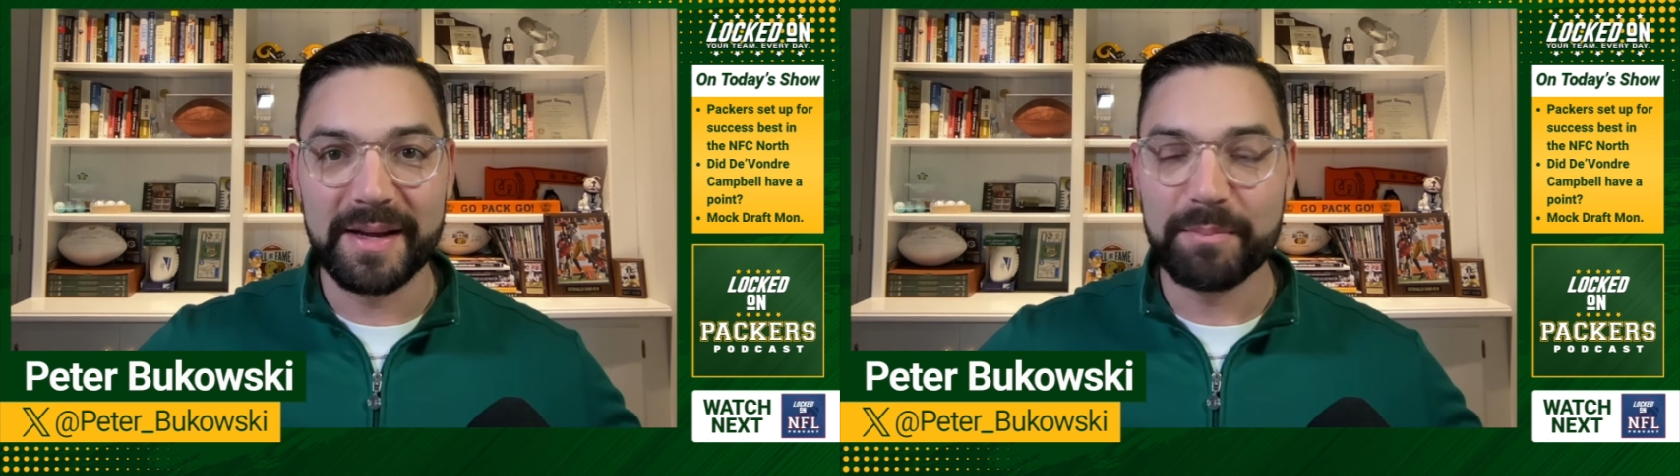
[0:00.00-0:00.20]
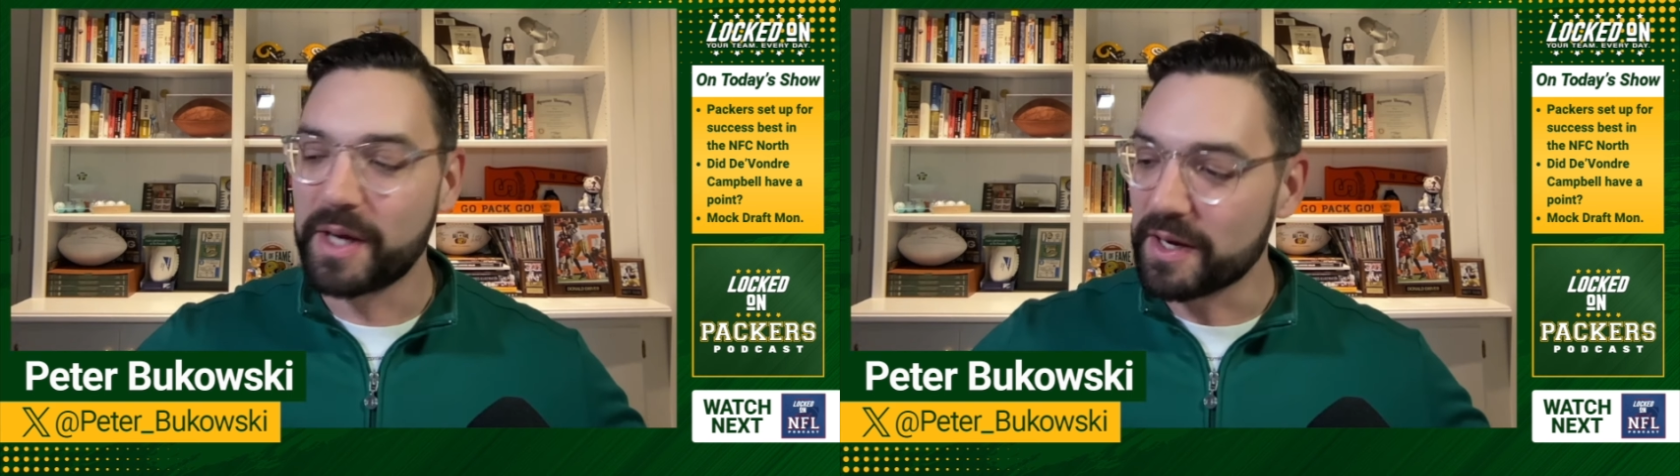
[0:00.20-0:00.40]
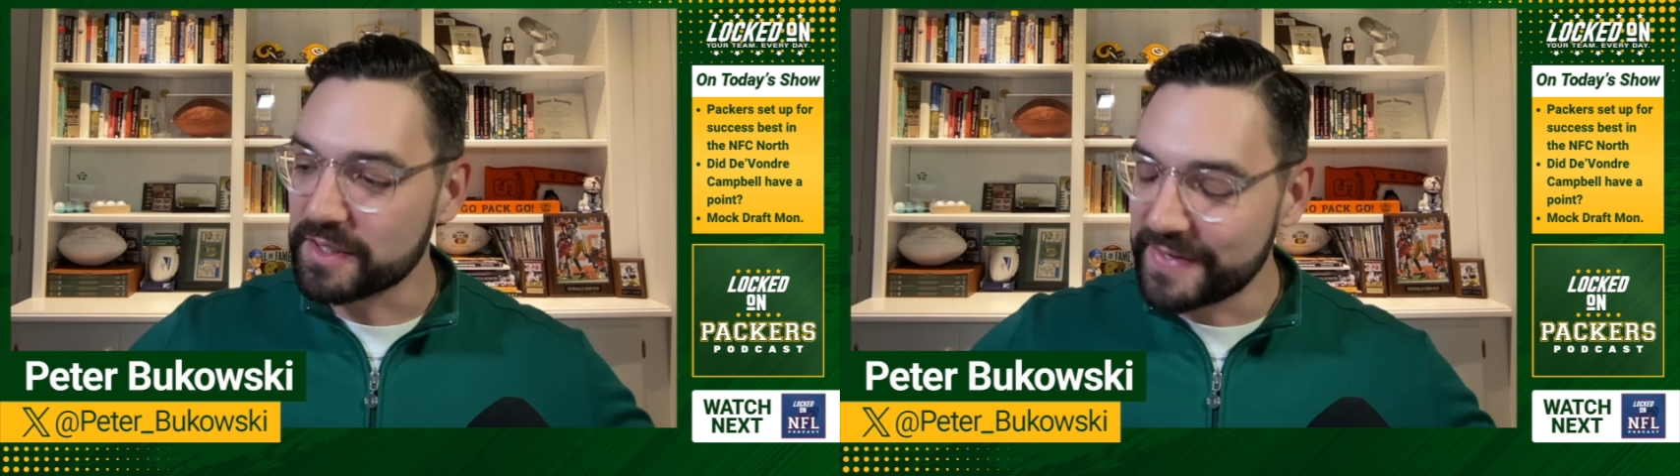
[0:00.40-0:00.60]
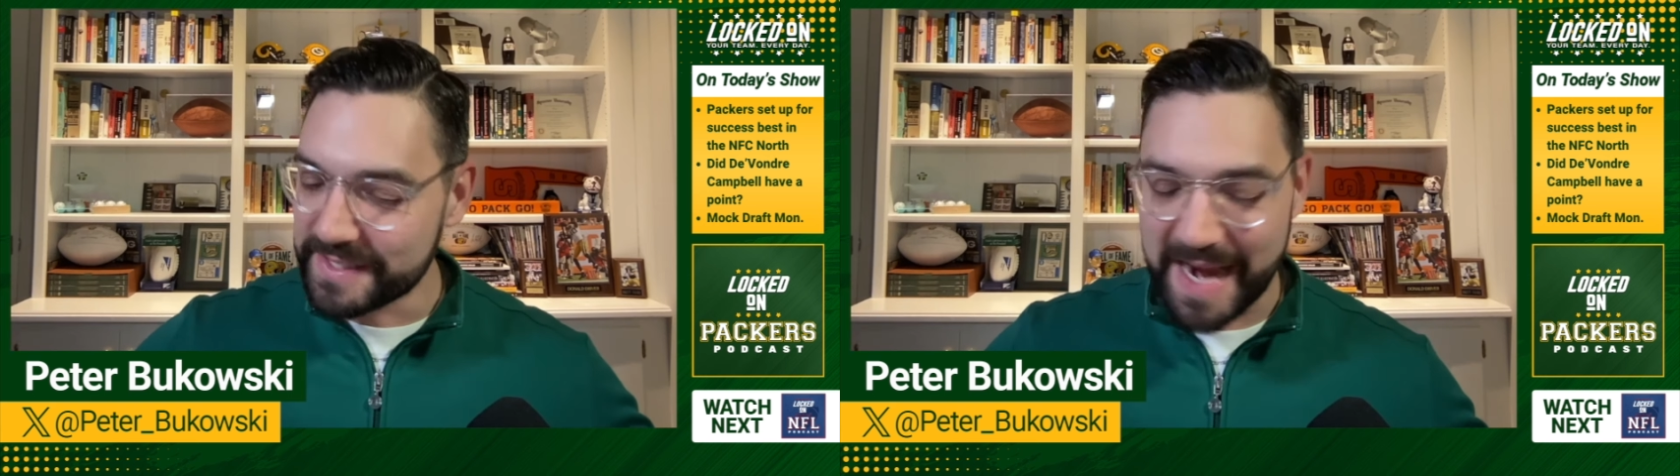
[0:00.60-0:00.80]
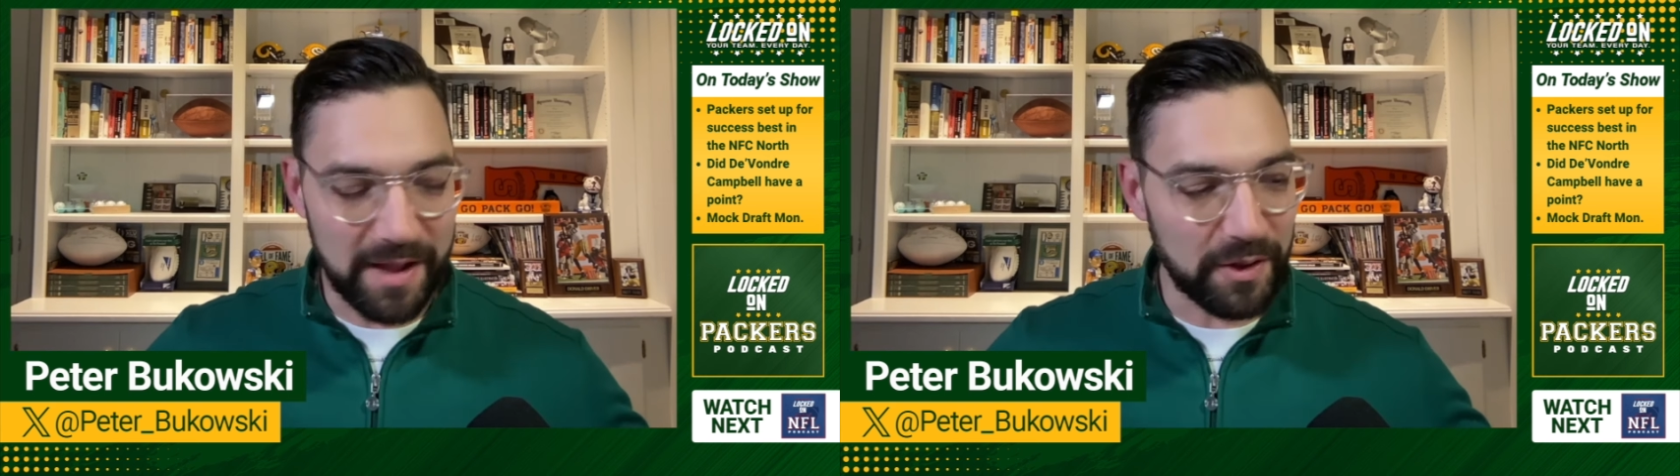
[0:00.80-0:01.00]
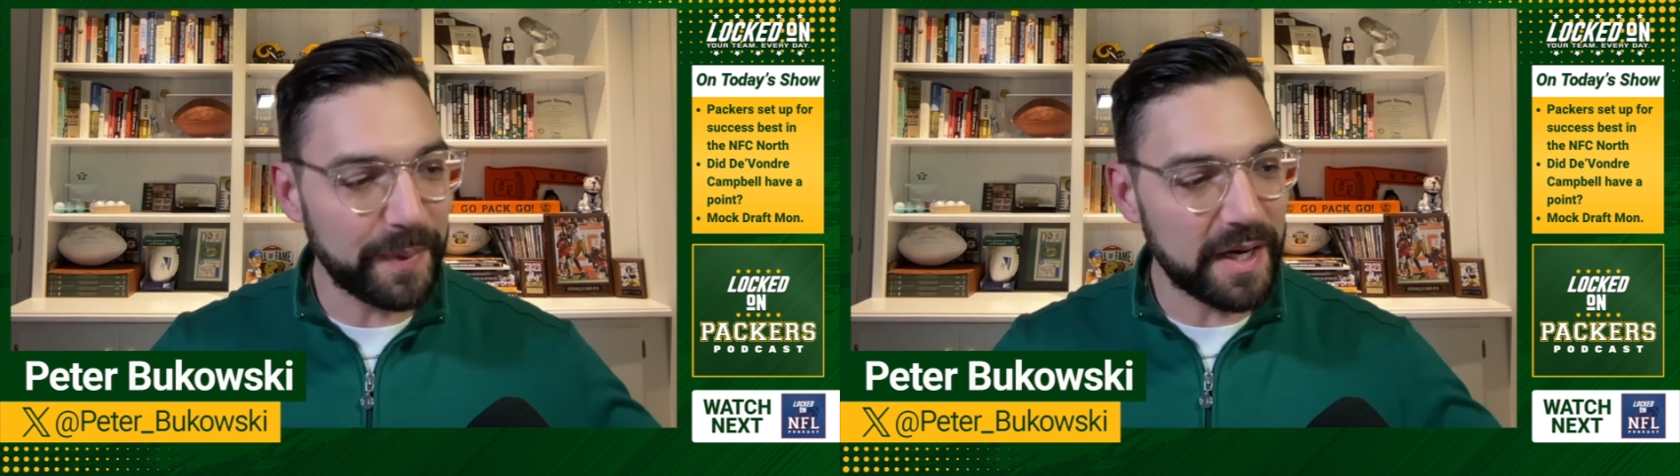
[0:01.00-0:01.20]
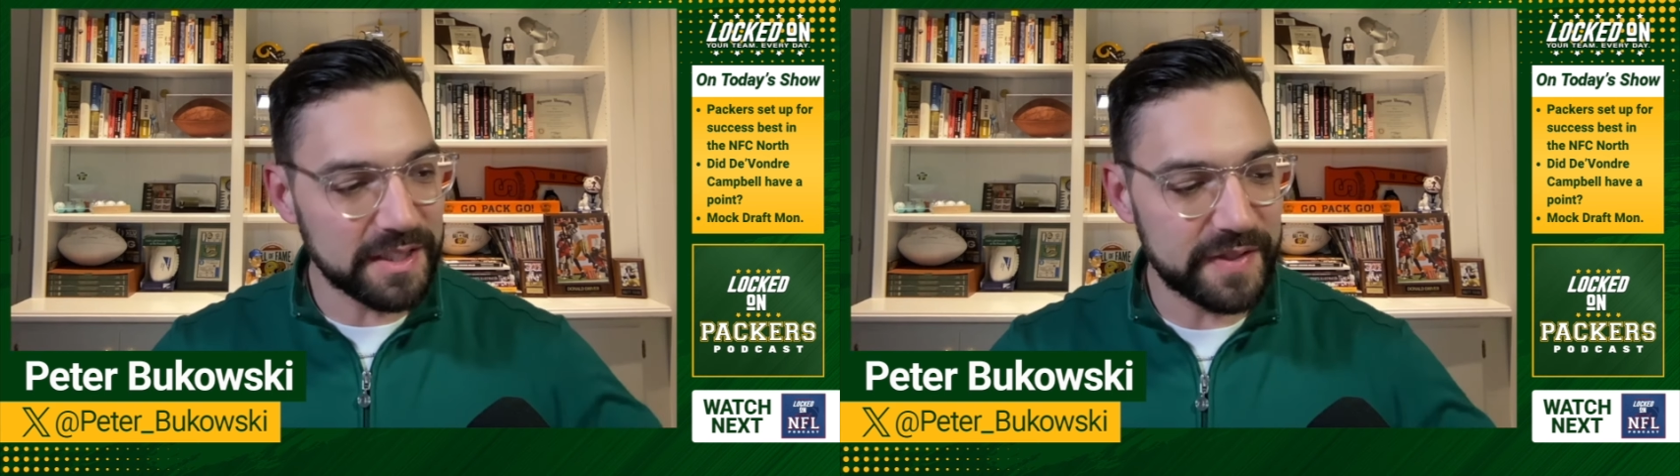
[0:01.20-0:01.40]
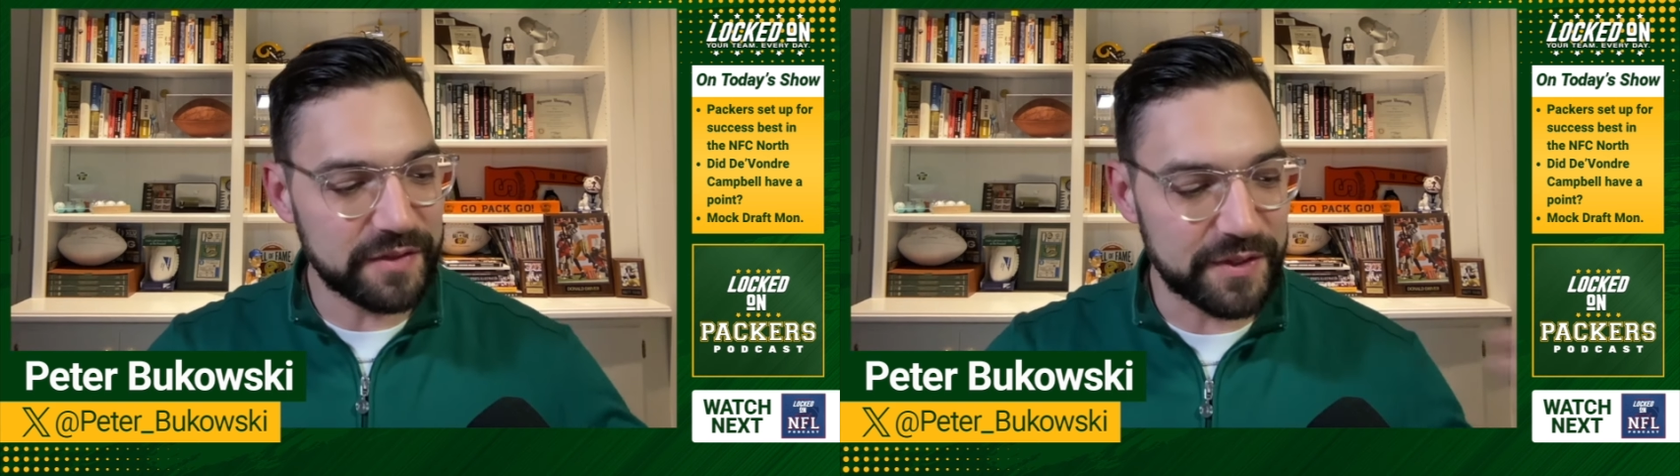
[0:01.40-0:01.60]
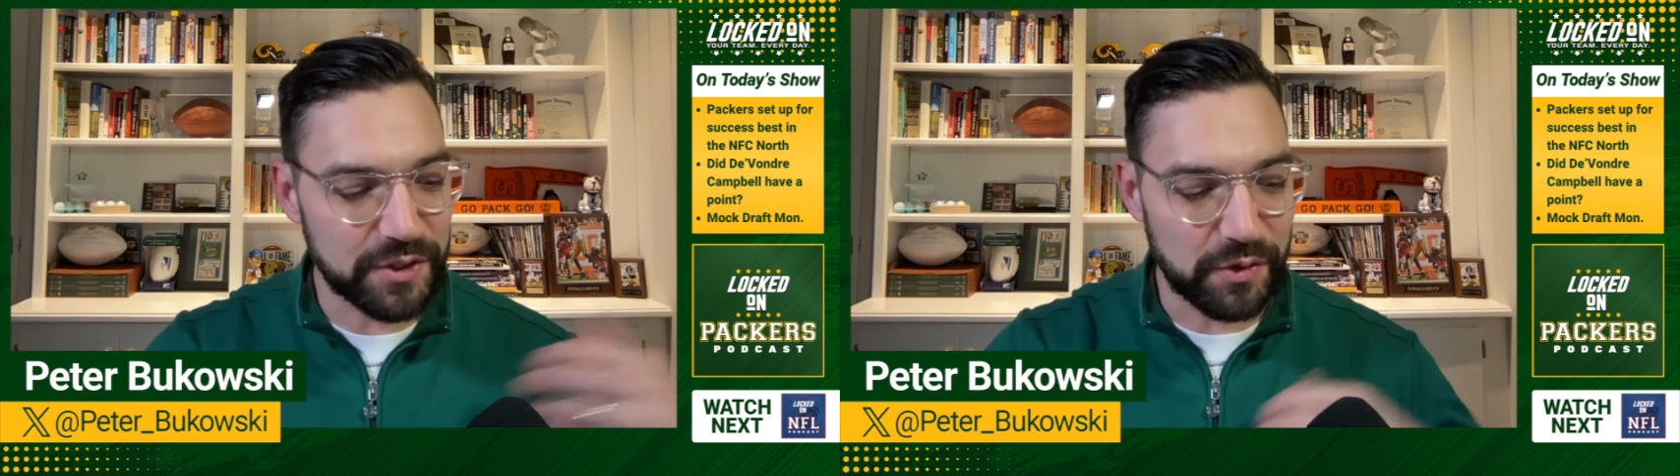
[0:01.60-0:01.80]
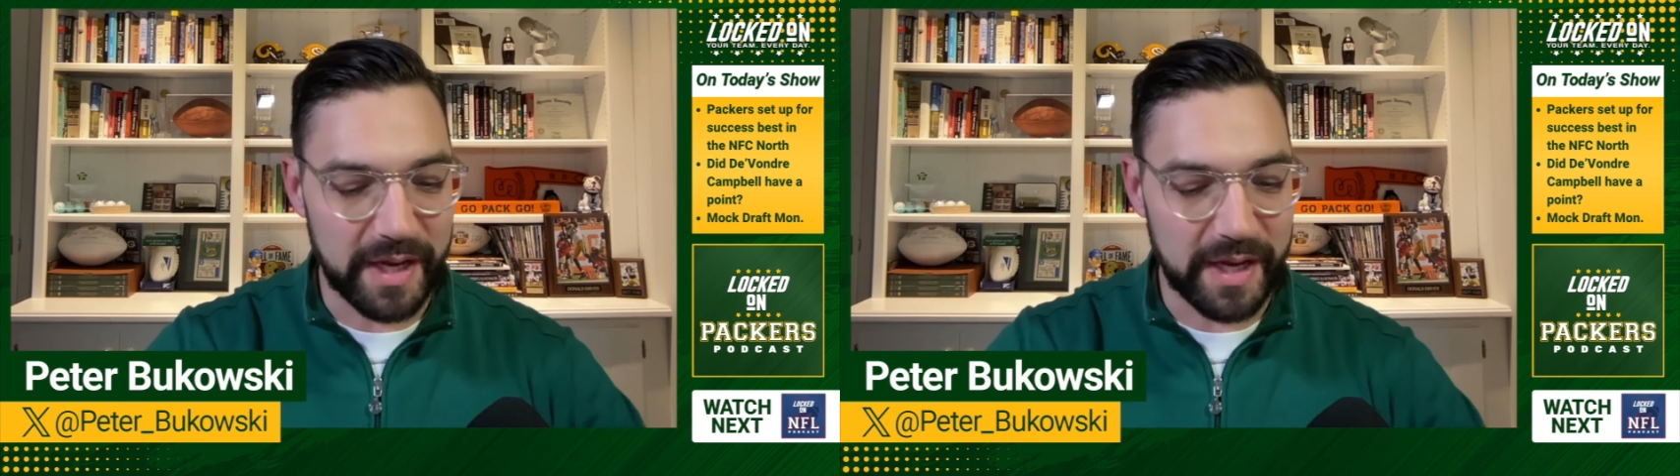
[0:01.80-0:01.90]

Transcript: because of his talent, because of his physical